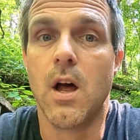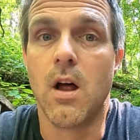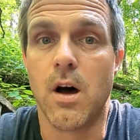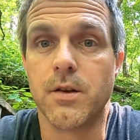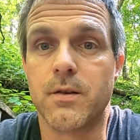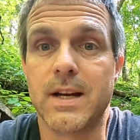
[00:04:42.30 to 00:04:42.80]

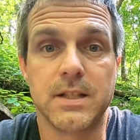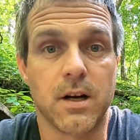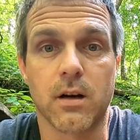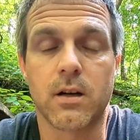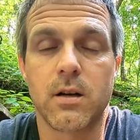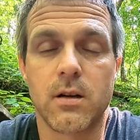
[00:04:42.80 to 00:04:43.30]
under a
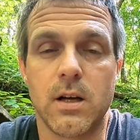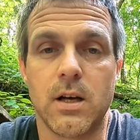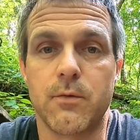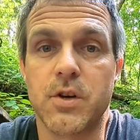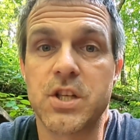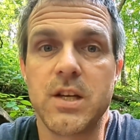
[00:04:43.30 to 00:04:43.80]
dark
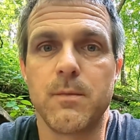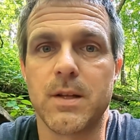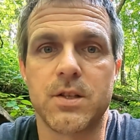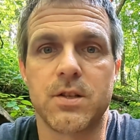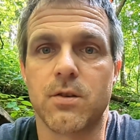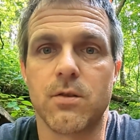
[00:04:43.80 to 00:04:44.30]
regime,
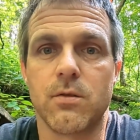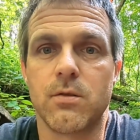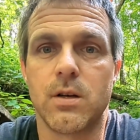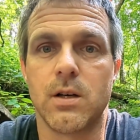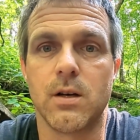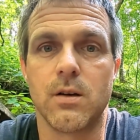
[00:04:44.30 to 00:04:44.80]
and so
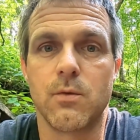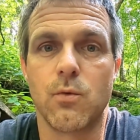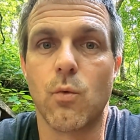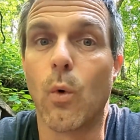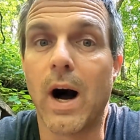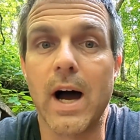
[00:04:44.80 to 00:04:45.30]

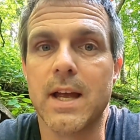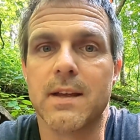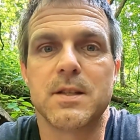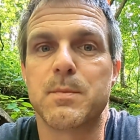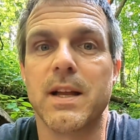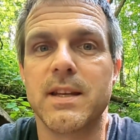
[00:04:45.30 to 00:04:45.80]
why
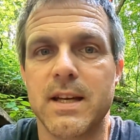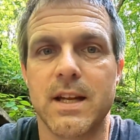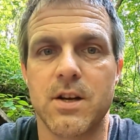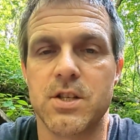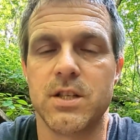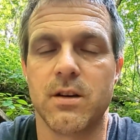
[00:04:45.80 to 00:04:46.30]
spend
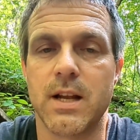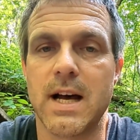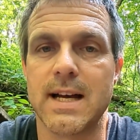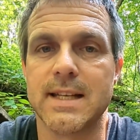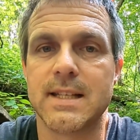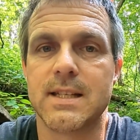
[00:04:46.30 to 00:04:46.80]
energy on
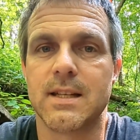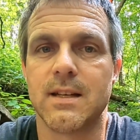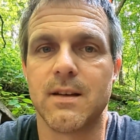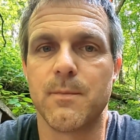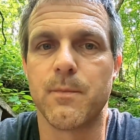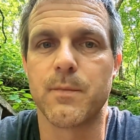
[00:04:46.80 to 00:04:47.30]
eyes?
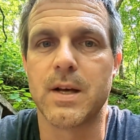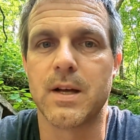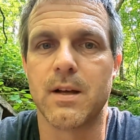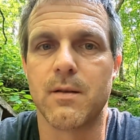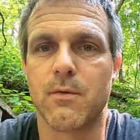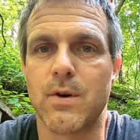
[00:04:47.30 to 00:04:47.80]

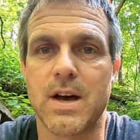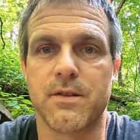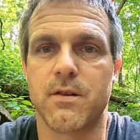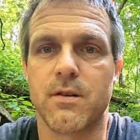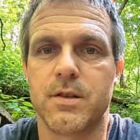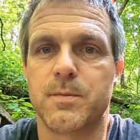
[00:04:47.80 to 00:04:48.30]

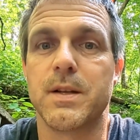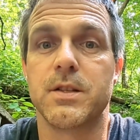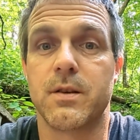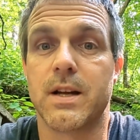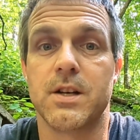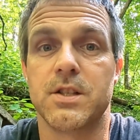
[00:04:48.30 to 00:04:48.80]
Rather spend
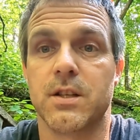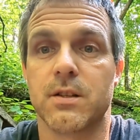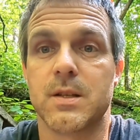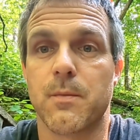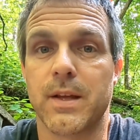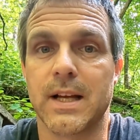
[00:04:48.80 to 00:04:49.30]
your energy on
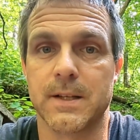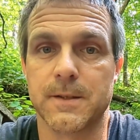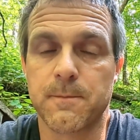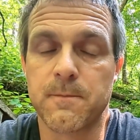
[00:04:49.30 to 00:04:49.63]
something else.